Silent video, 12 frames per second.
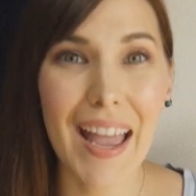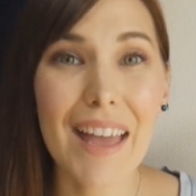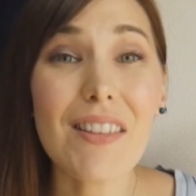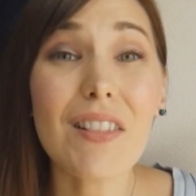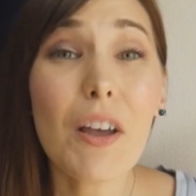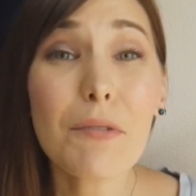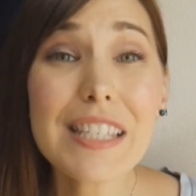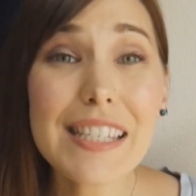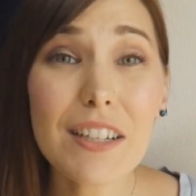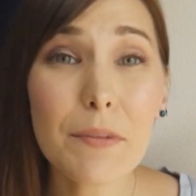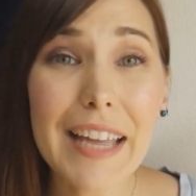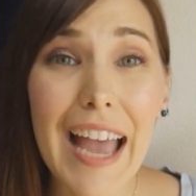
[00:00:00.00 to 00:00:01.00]
And the lowest
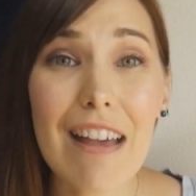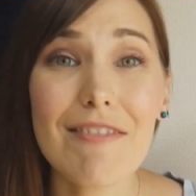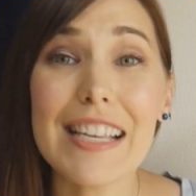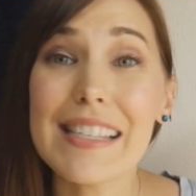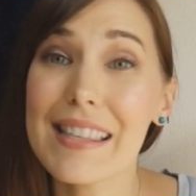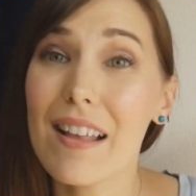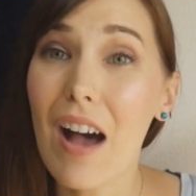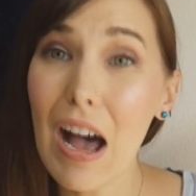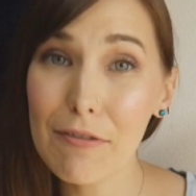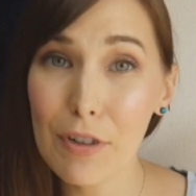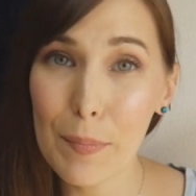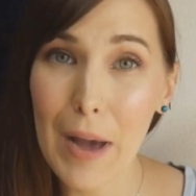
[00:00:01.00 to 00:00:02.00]
tier we have is the
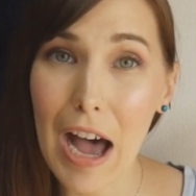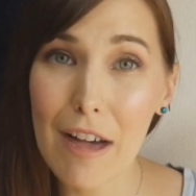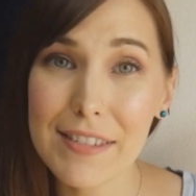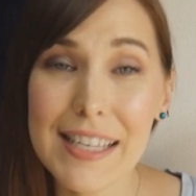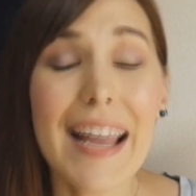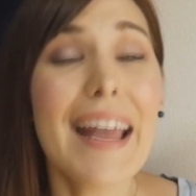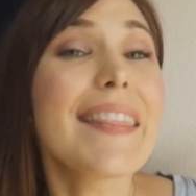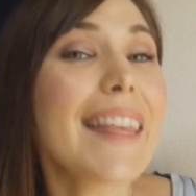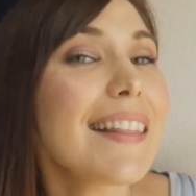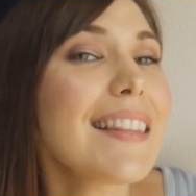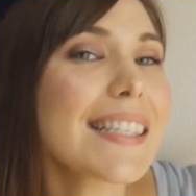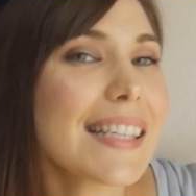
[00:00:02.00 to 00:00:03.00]
Hufflepuffs,
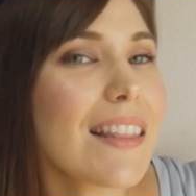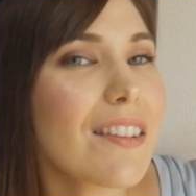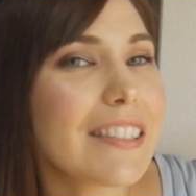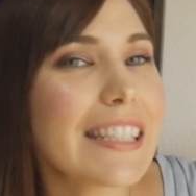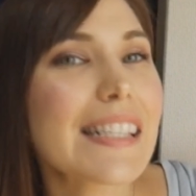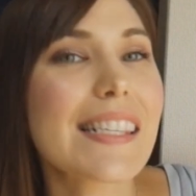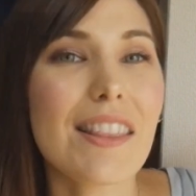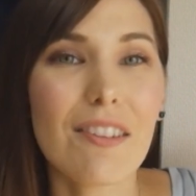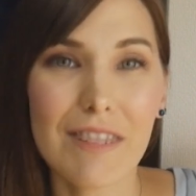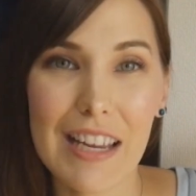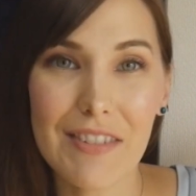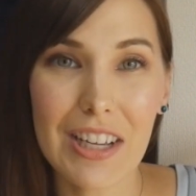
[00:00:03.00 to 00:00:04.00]
then the Slytherins,
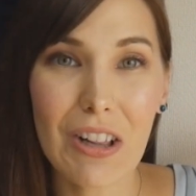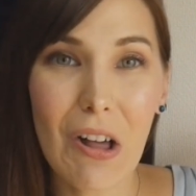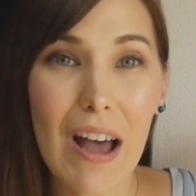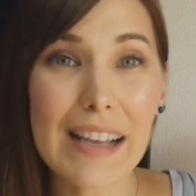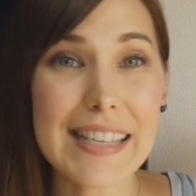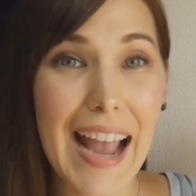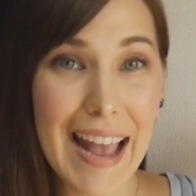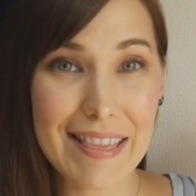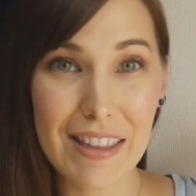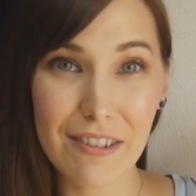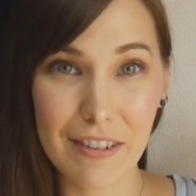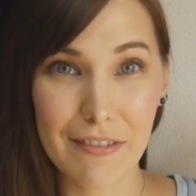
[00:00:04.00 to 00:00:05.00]
the Ravenclaws,
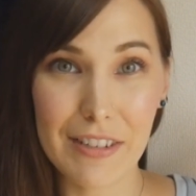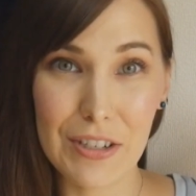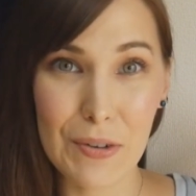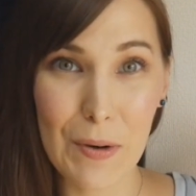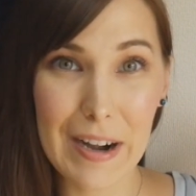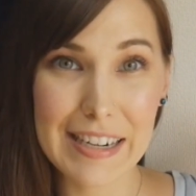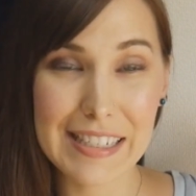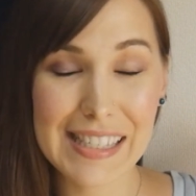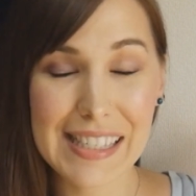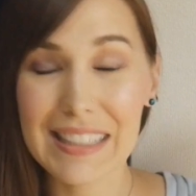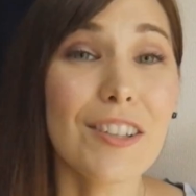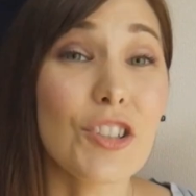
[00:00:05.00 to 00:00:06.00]
and the
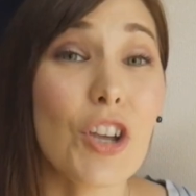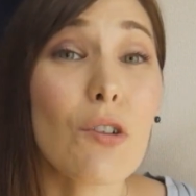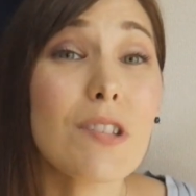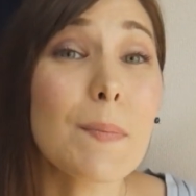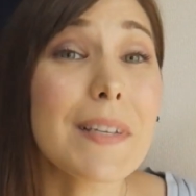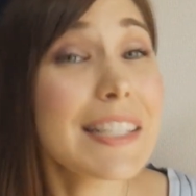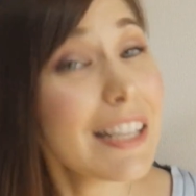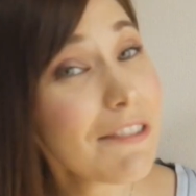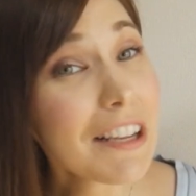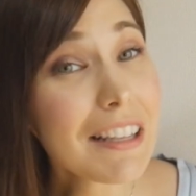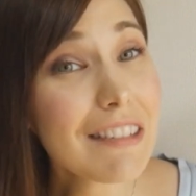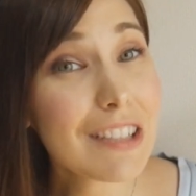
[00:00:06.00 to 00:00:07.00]
Gryffindors. Joe
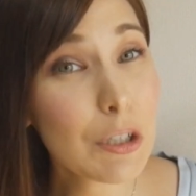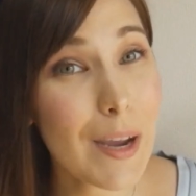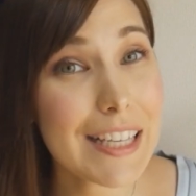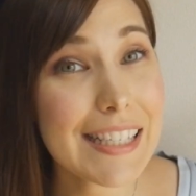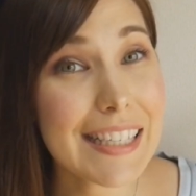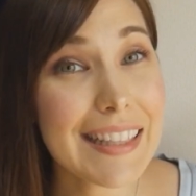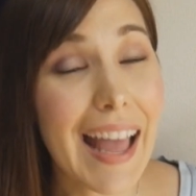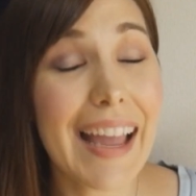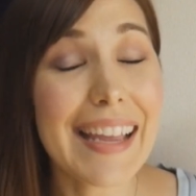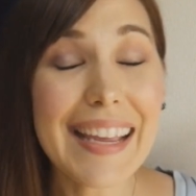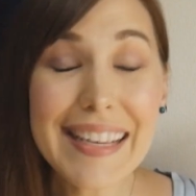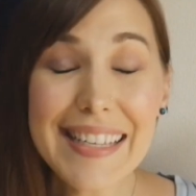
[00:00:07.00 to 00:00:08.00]
specifically requested
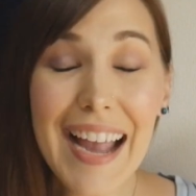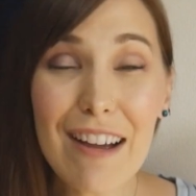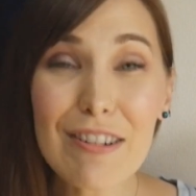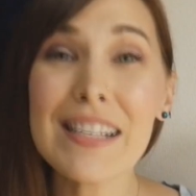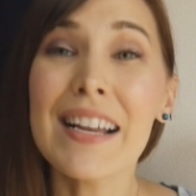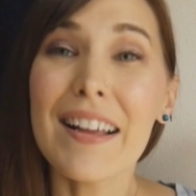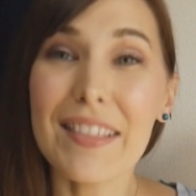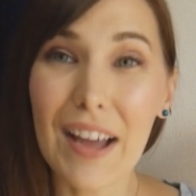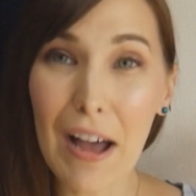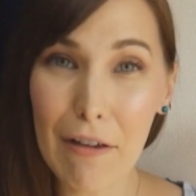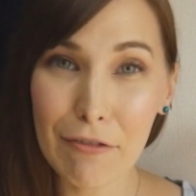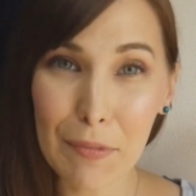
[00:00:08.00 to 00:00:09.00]
that his house, the
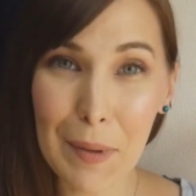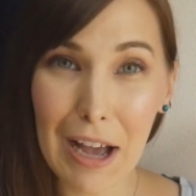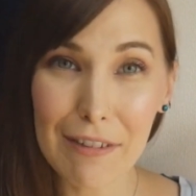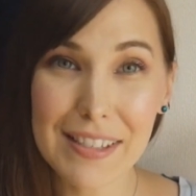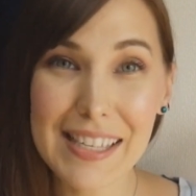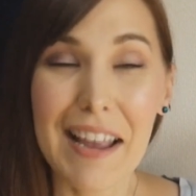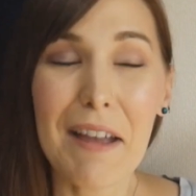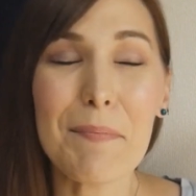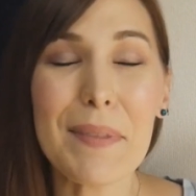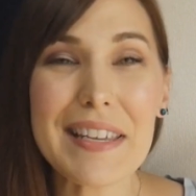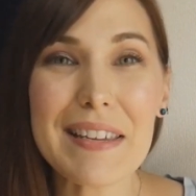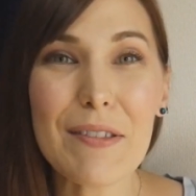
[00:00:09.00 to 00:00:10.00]
Hufflepuffs,
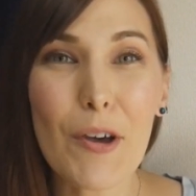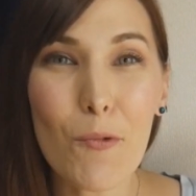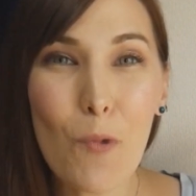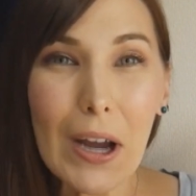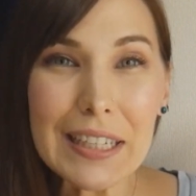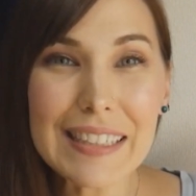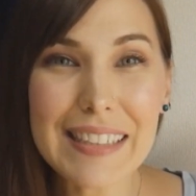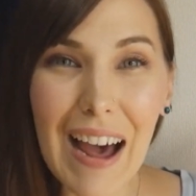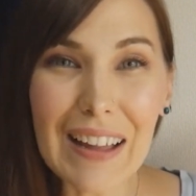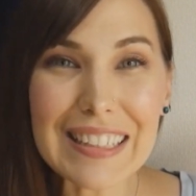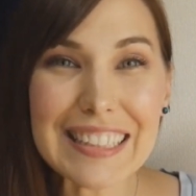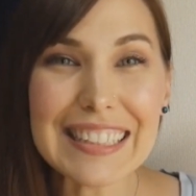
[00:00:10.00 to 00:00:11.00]
be the
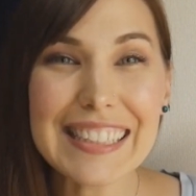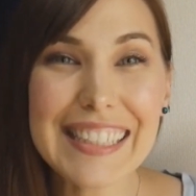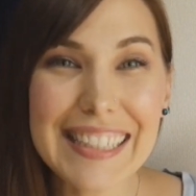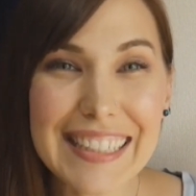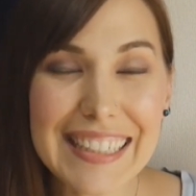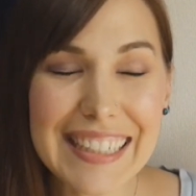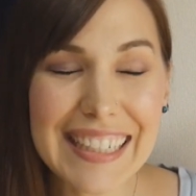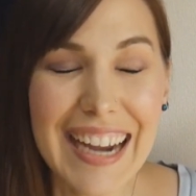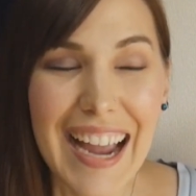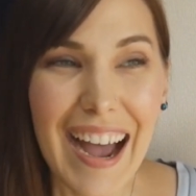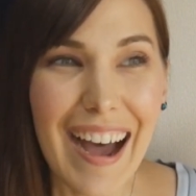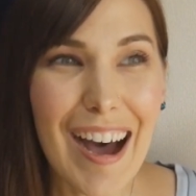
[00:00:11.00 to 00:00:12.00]
$1 tier.
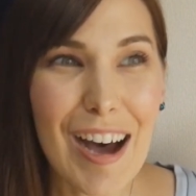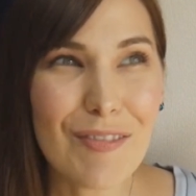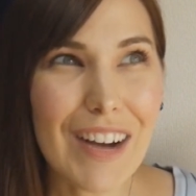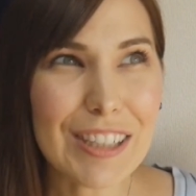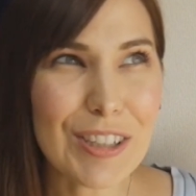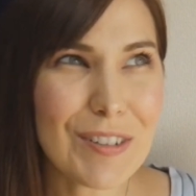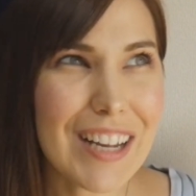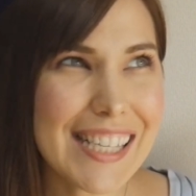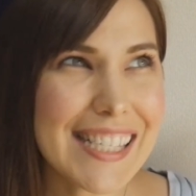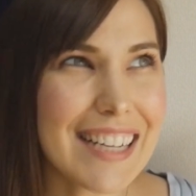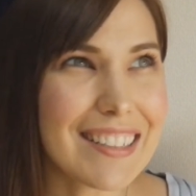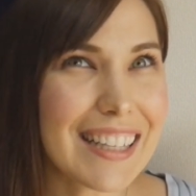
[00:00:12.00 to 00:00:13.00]
I don't
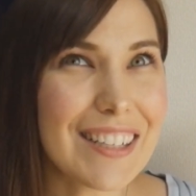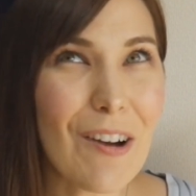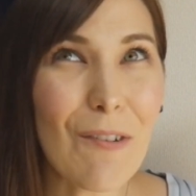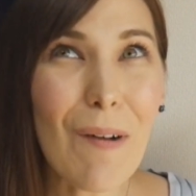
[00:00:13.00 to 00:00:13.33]
necessarily know